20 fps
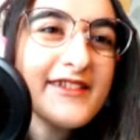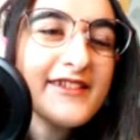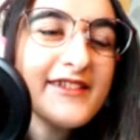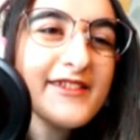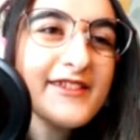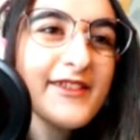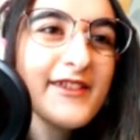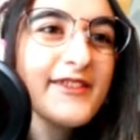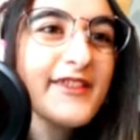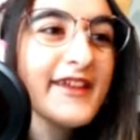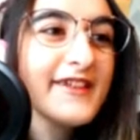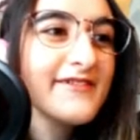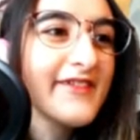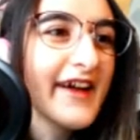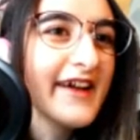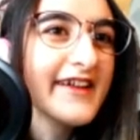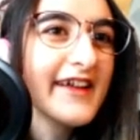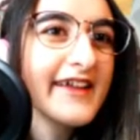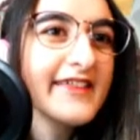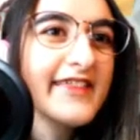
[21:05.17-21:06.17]
So they
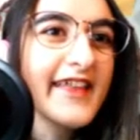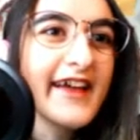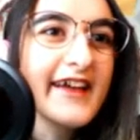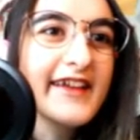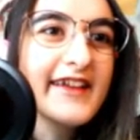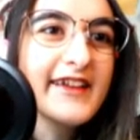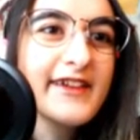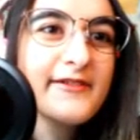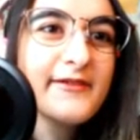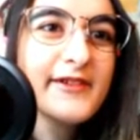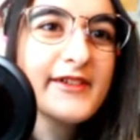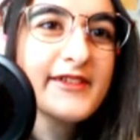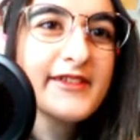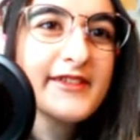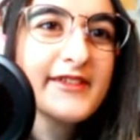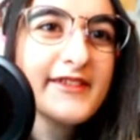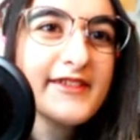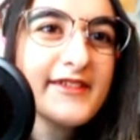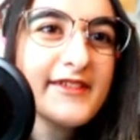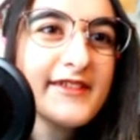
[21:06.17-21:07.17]
found out that he
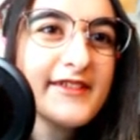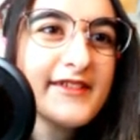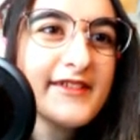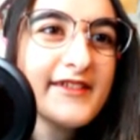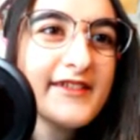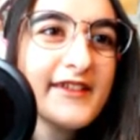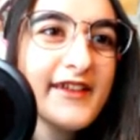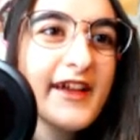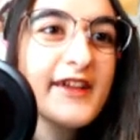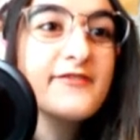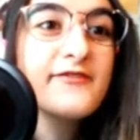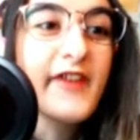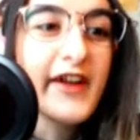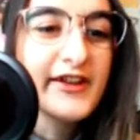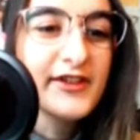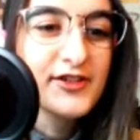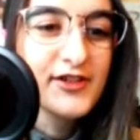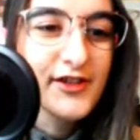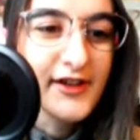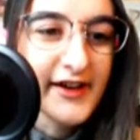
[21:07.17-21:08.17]
was
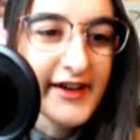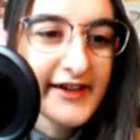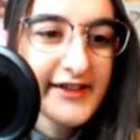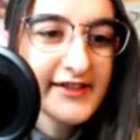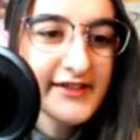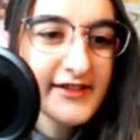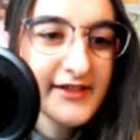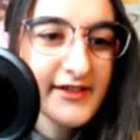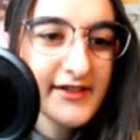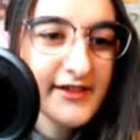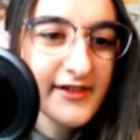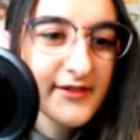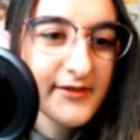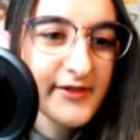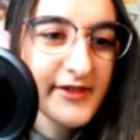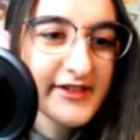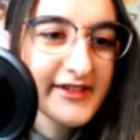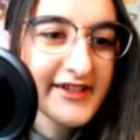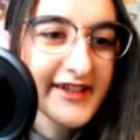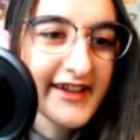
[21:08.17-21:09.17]
adventurous,
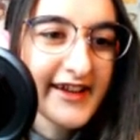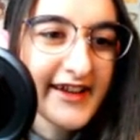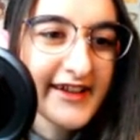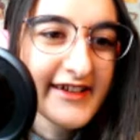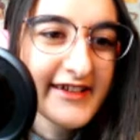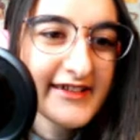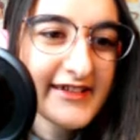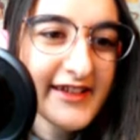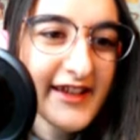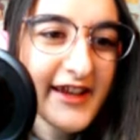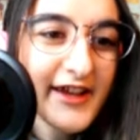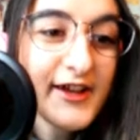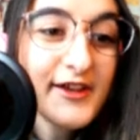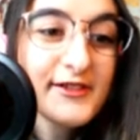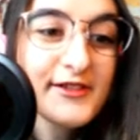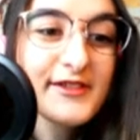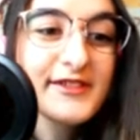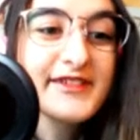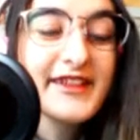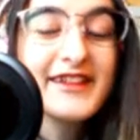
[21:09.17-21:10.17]
which he is.
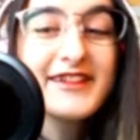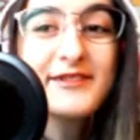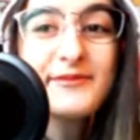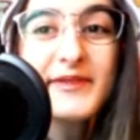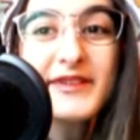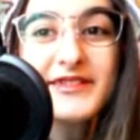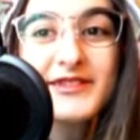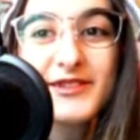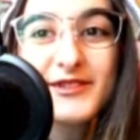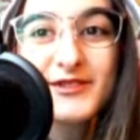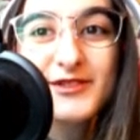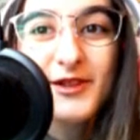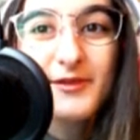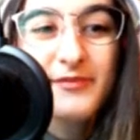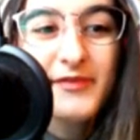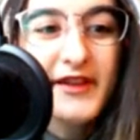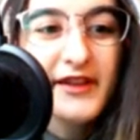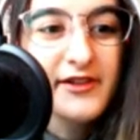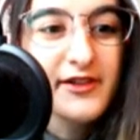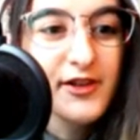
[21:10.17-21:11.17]
So sentiments are
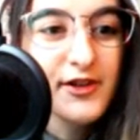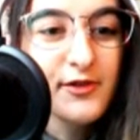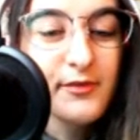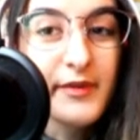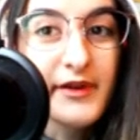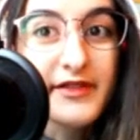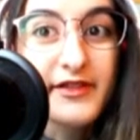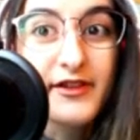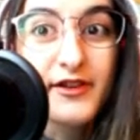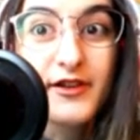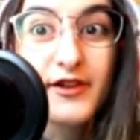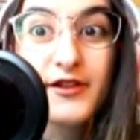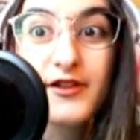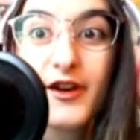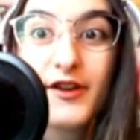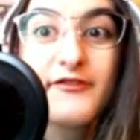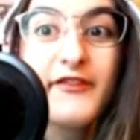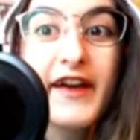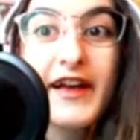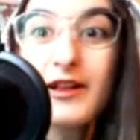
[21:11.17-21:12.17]
something new, but they're
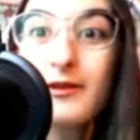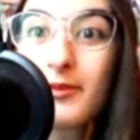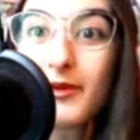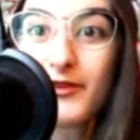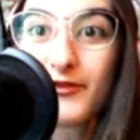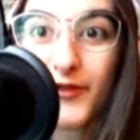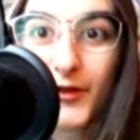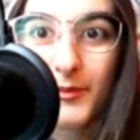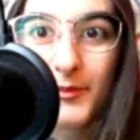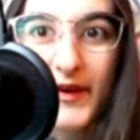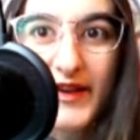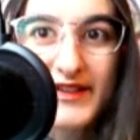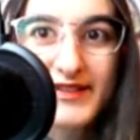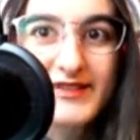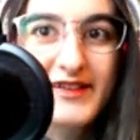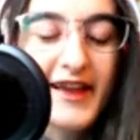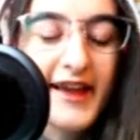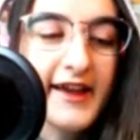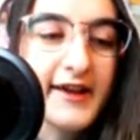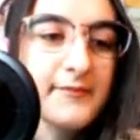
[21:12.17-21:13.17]
available for base
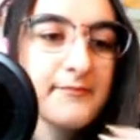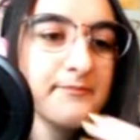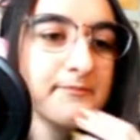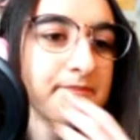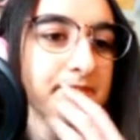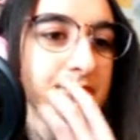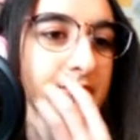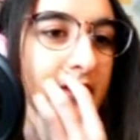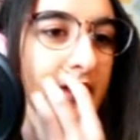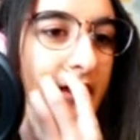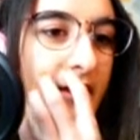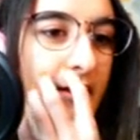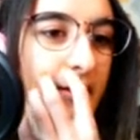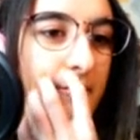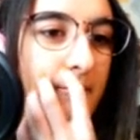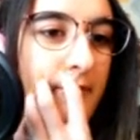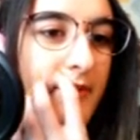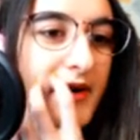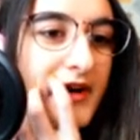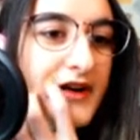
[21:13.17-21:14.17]
game.
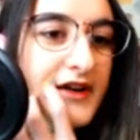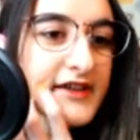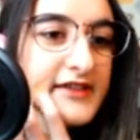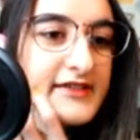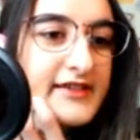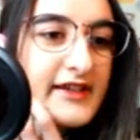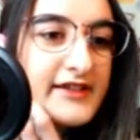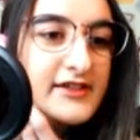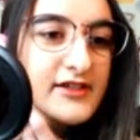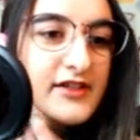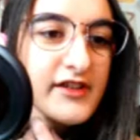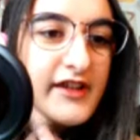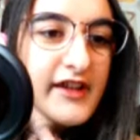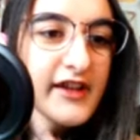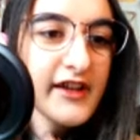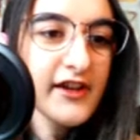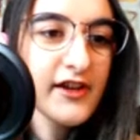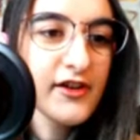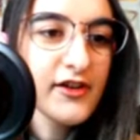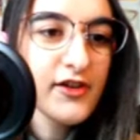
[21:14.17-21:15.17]
But
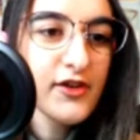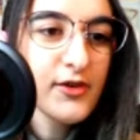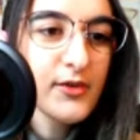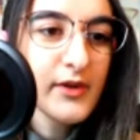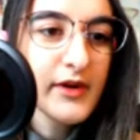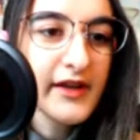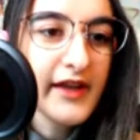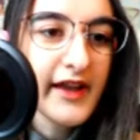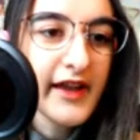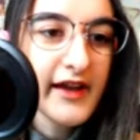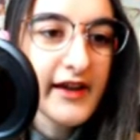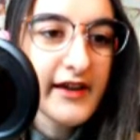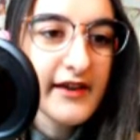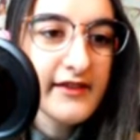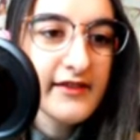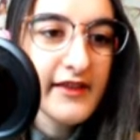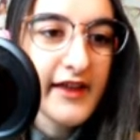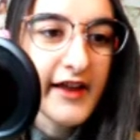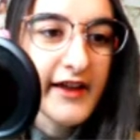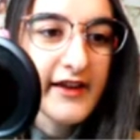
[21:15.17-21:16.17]
essentially, you will
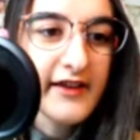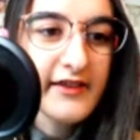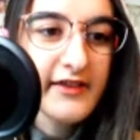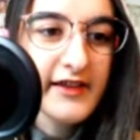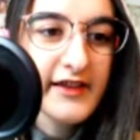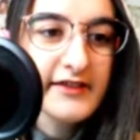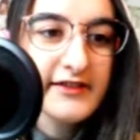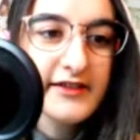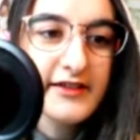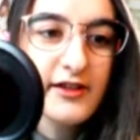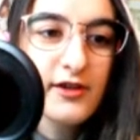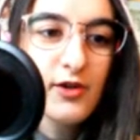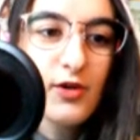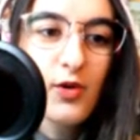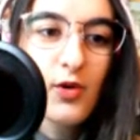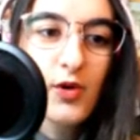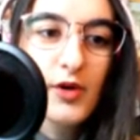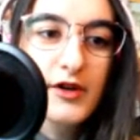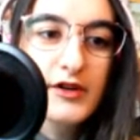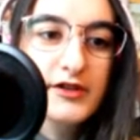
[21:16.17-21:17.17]
get like this little
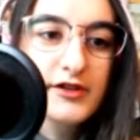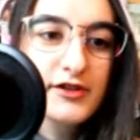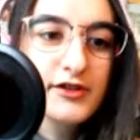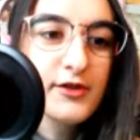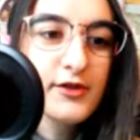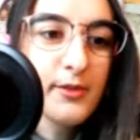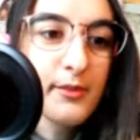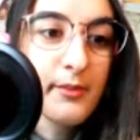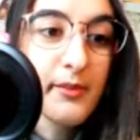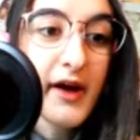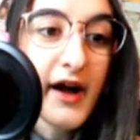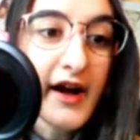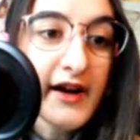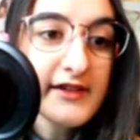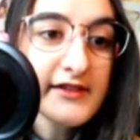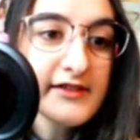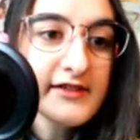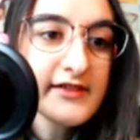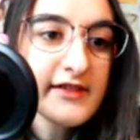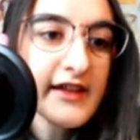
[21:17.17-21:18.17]
orange
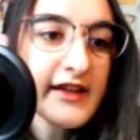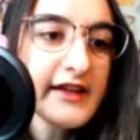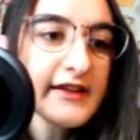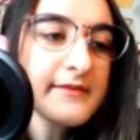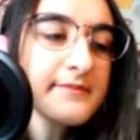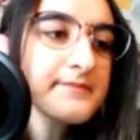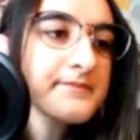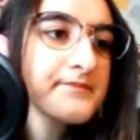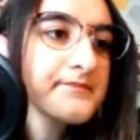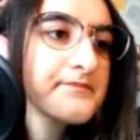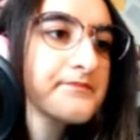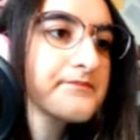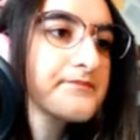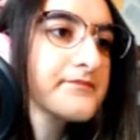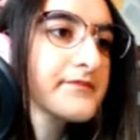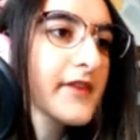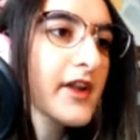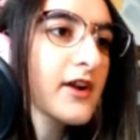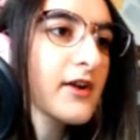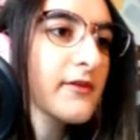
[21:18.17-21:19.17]
box thing
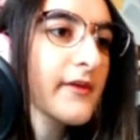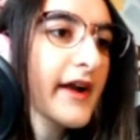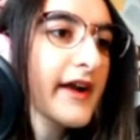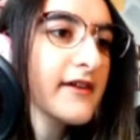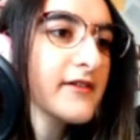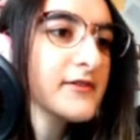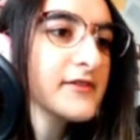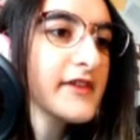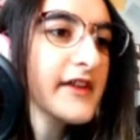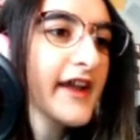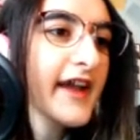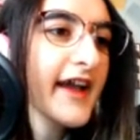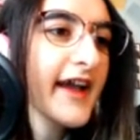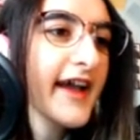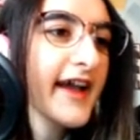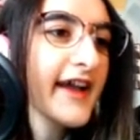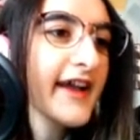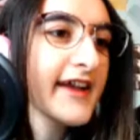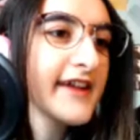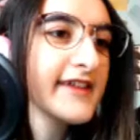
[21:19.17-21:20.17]
around,
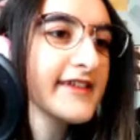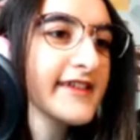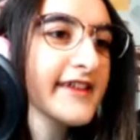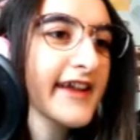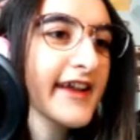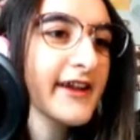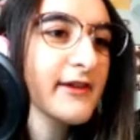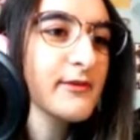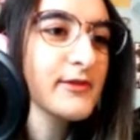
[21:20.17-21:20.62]
and it